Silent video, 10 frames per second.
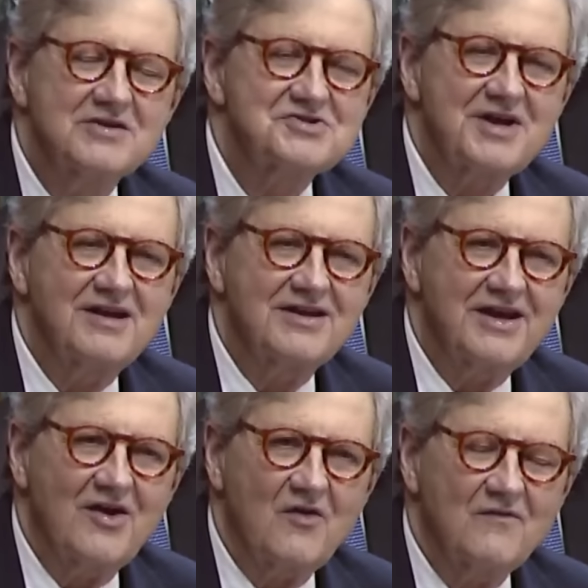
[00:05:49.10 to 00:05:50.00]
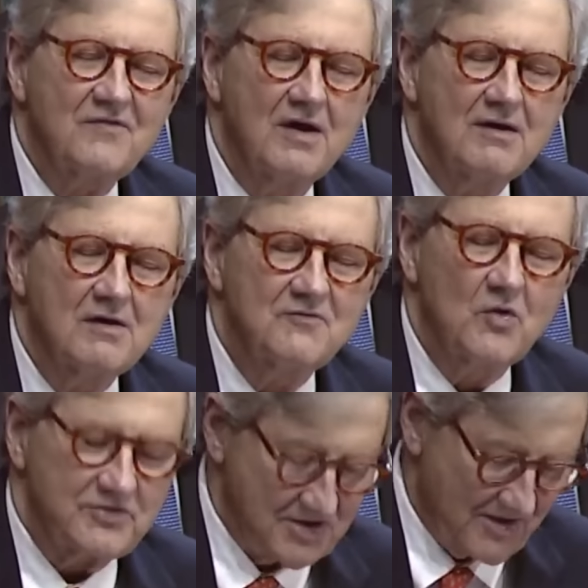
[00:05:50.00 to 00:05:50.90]
state of
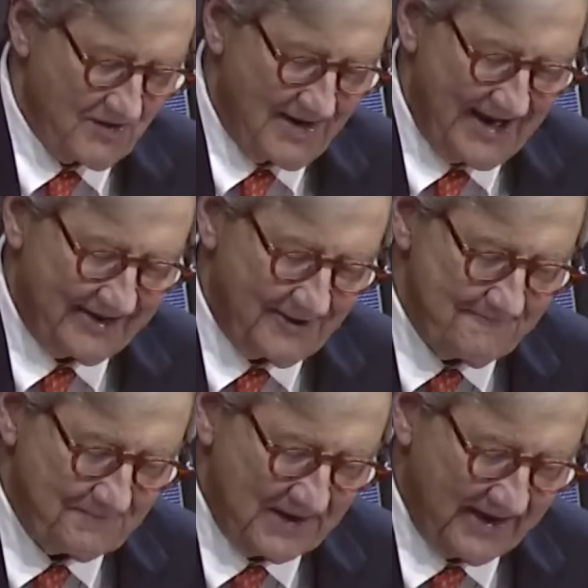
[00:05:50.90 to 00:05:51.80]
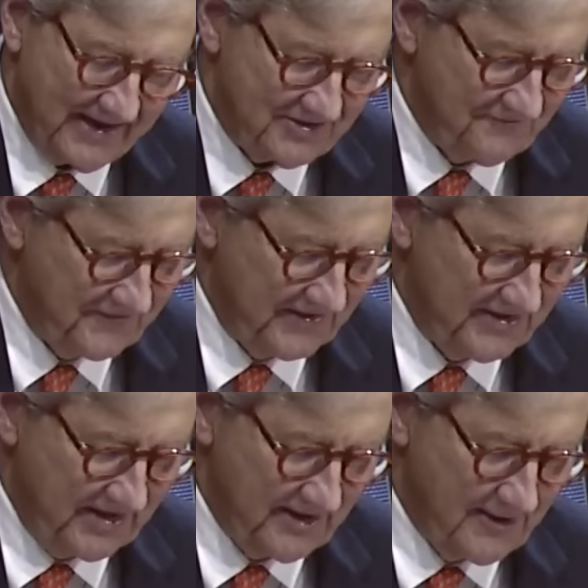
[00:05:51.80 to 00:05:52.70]
North Carolina in
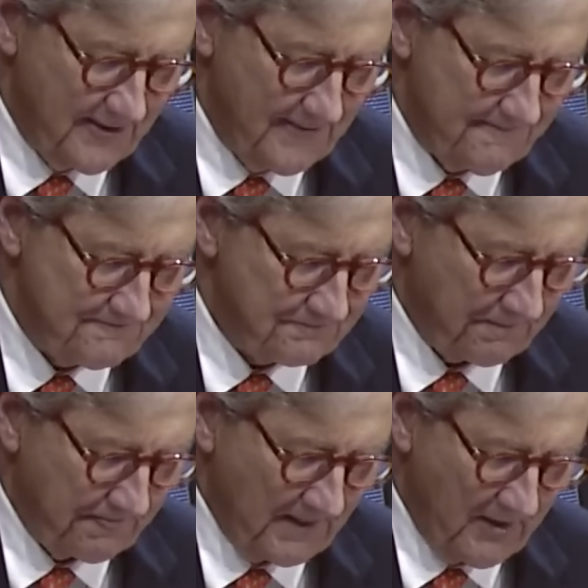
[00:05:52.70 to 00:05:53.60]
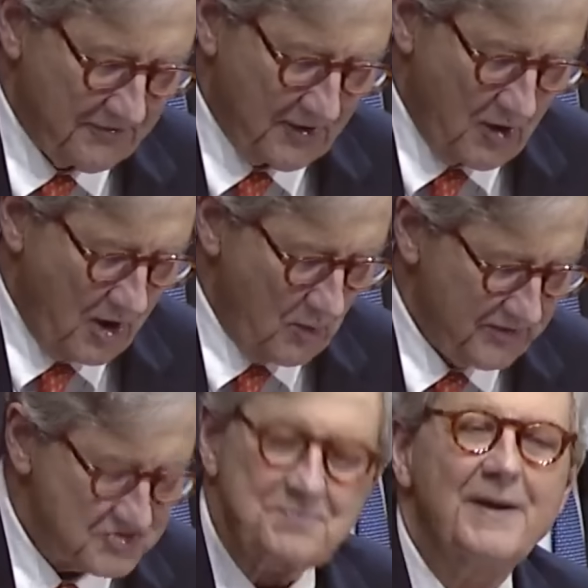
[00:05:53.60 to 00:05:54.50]
defending the law
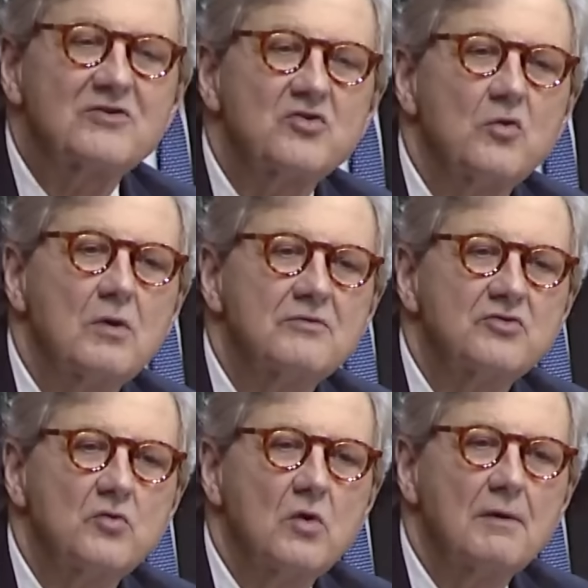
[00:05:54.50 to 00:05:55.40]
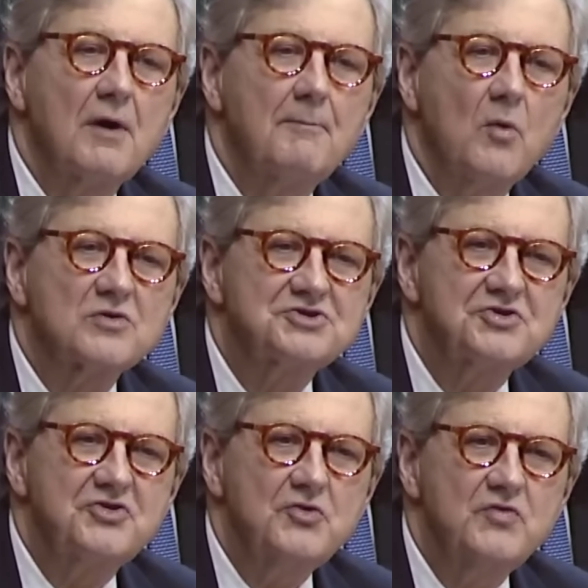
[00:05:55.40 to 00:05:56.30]
with respect to
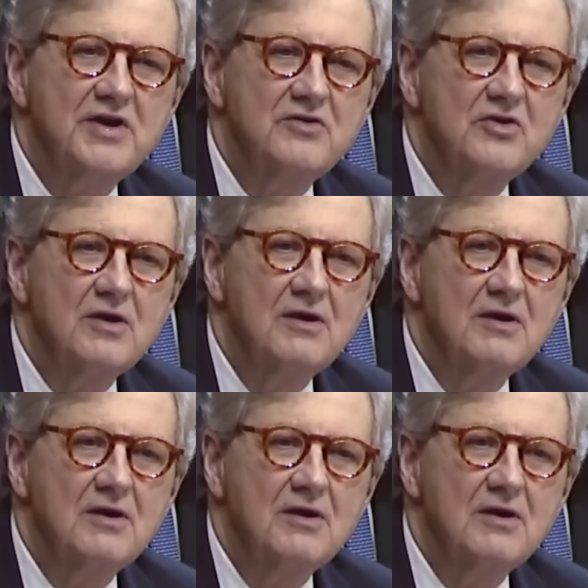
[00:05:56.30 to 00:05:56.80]
abortion, too, didn't you?